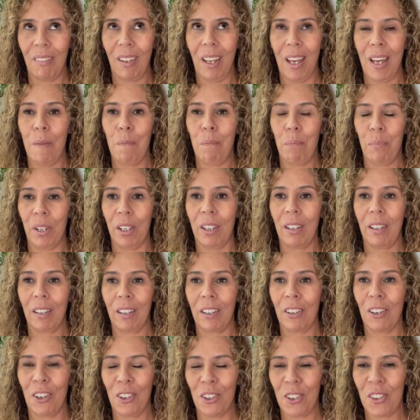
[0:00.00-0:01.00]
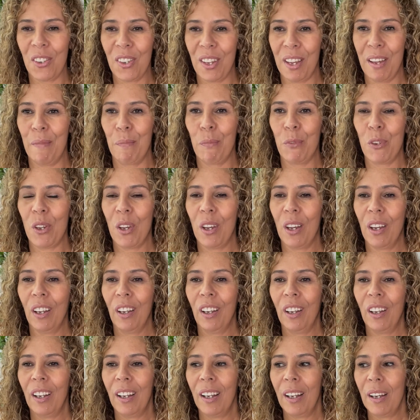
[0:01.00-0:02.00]
epic concept
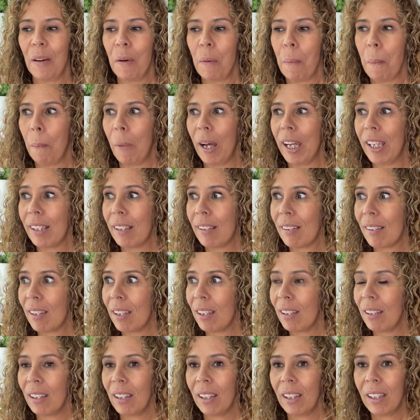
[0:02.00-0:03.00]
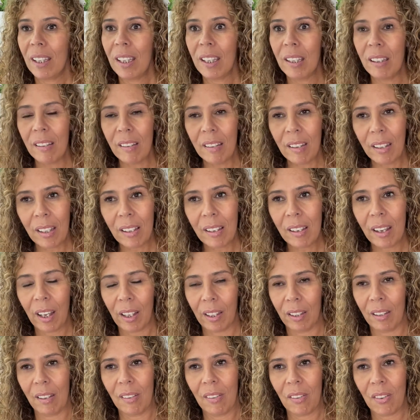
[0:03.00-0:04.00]
makes it easy to
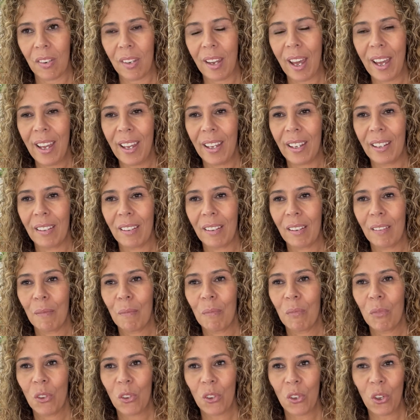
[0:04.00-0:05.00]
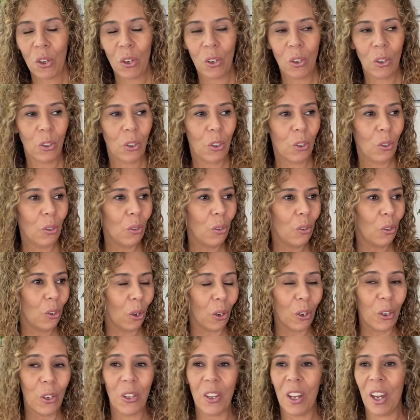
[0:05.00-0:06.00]
understand. So you
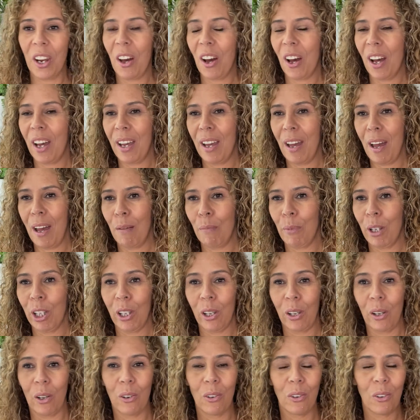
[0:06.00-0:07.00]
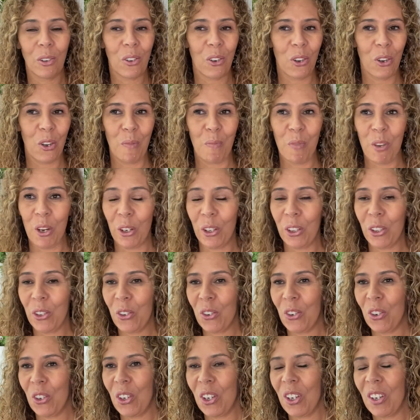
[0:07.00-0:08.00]
know that I am a long-term yoga
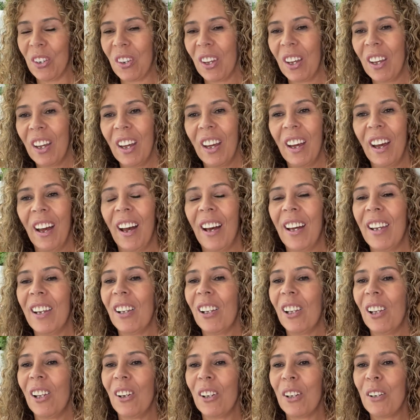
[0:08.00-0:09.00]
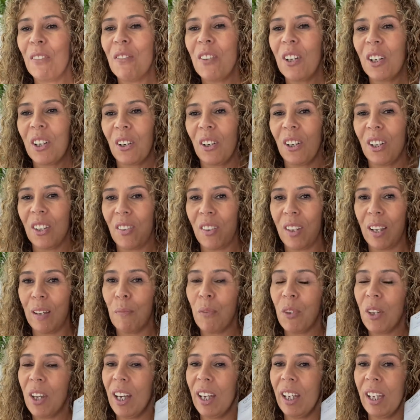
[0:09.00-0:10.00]
student and a lot of the
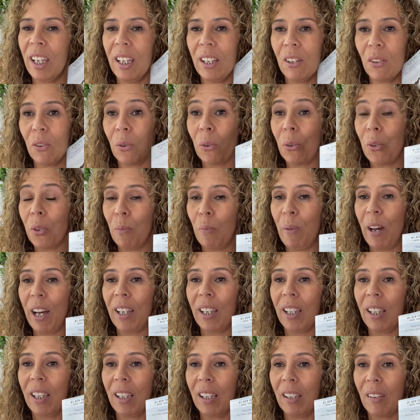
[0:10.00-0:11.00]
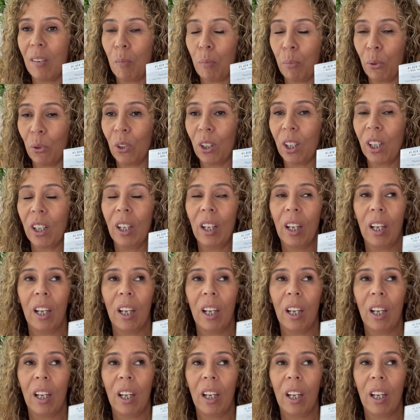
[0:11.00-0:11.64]
concepts that he talks about in this book